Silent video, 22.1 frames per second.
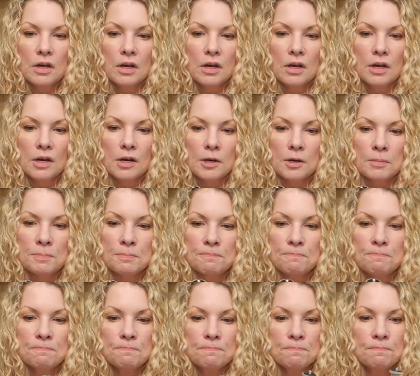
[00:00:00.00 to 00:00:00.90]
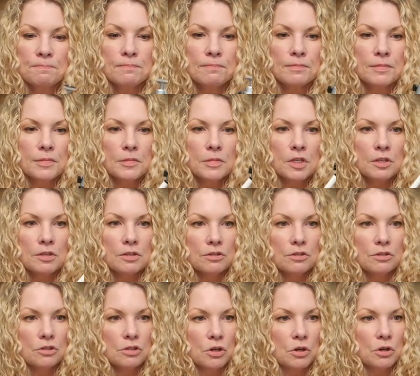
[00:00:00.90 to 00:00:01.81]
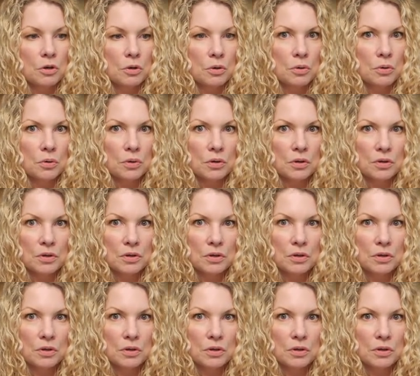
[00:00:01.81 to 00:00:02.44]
Um, so